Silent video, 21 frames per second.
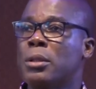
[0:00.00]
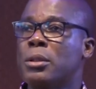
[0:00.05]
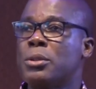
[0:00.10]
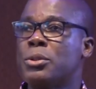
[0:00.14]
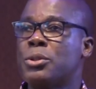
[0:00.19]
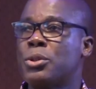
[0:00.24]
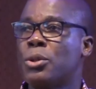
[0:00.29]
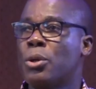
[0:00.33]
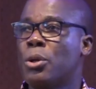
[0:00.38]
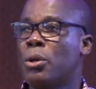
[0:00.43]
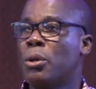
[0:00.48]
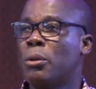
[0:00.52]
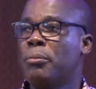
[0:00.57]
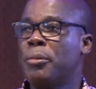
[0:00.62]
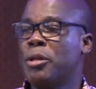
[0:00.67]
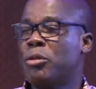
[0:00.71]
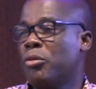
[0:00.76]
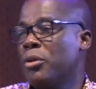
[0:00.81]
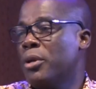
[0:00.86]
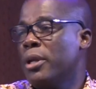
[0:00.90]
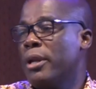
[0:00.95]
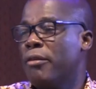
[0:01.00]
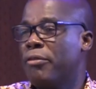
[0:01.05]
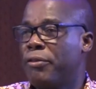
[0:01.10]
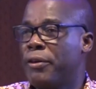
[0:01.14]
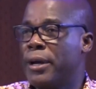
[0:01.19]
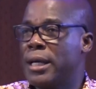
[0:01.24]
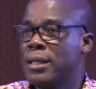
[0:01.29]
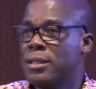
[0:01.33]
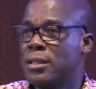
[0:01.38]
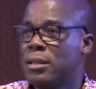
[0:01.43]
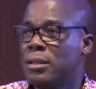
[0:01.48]
So between the
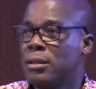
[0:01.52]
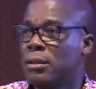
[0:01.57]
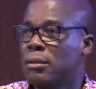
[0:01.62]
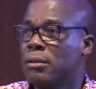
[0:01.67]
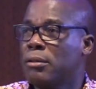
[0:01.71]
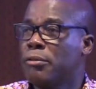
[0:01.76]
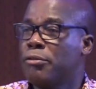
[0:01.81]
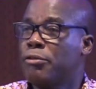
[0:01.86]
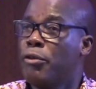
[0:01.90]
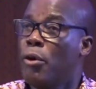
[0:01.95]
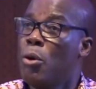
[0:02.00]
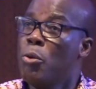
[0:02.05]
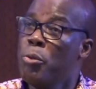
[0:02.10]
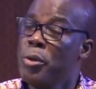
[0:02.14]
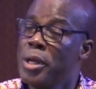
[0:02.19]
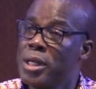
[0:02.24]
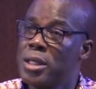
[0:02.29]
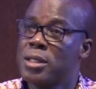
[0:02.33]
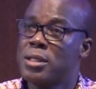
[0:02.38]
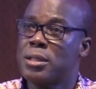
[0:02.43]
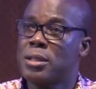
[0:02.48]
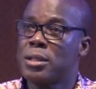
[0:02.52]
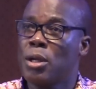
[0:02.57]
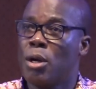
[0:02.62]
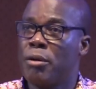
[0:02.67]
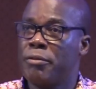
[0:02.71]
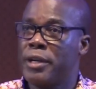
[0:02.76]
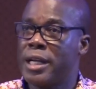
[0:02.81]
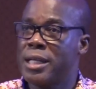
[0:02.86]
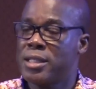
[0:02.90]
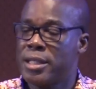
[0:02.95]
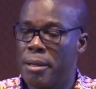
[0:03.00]
first 4 weeks
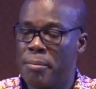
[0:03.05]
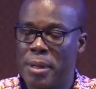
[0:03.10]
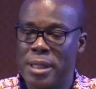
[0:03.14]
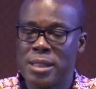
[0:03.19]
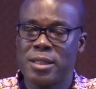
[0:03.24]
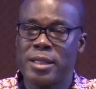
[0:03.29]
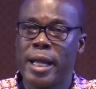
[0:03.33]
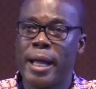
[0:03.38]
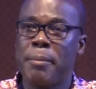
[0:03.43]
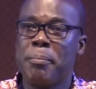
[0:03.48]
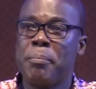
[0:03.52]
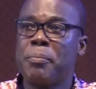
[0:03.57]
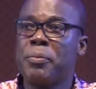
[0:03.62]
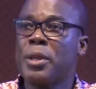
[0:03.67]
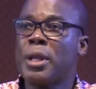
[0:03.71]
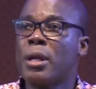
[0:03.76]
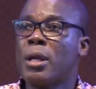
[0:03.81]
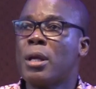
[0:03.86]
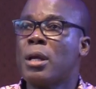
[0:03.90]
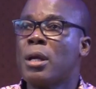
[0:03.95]
of the semester,